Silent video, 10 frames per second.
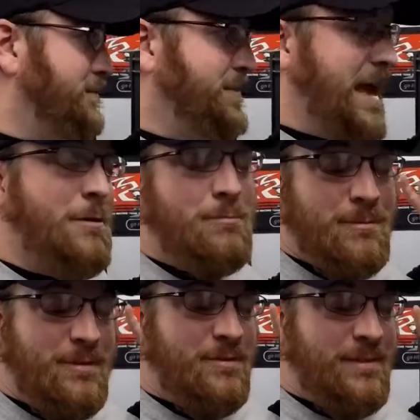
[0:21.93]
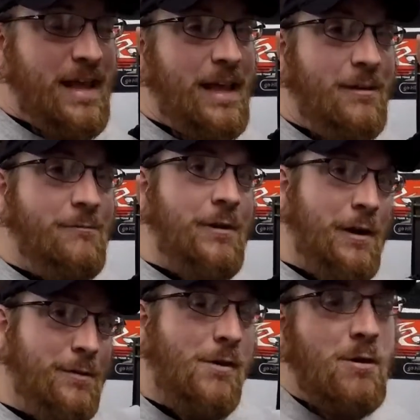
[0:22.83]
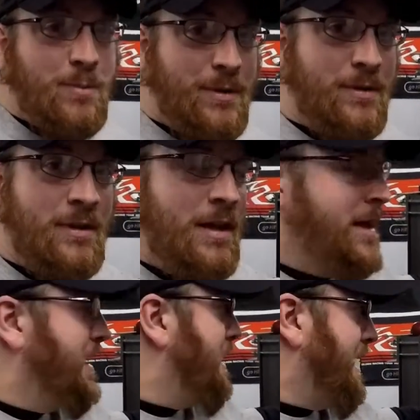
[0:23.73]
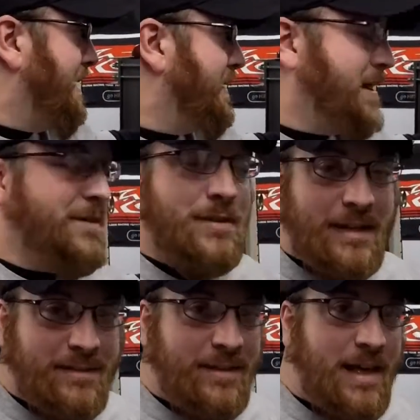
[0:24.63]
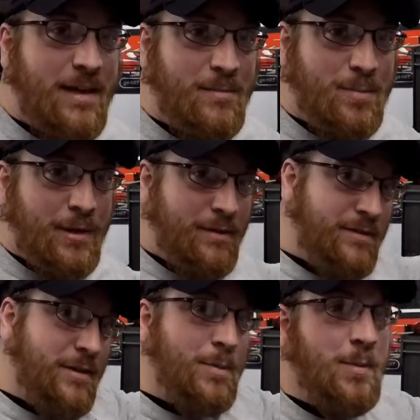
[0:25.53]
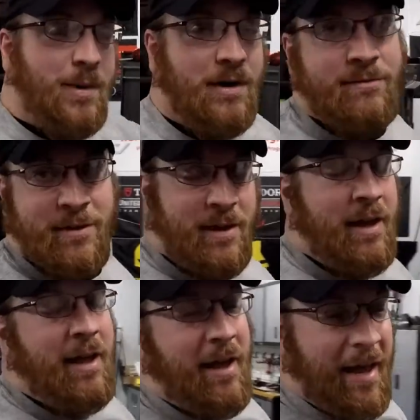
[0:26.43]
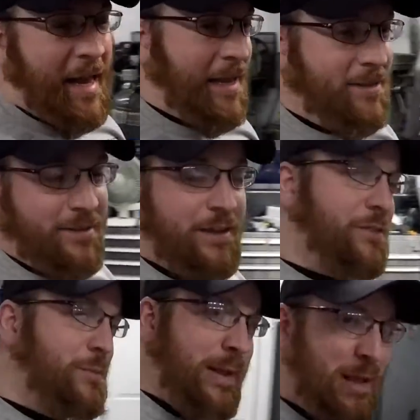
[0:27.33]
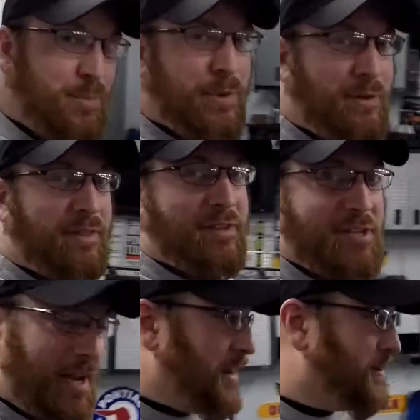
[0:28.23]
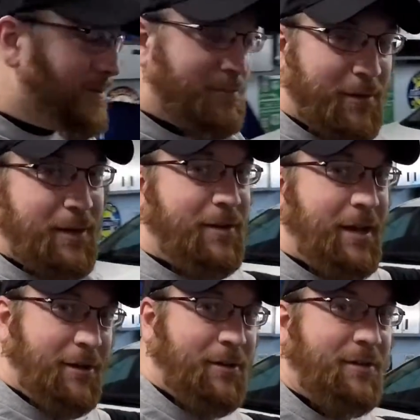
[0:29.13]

that was a very long build, and I'll have a link to that playlist up above. And the other main build of the channel right here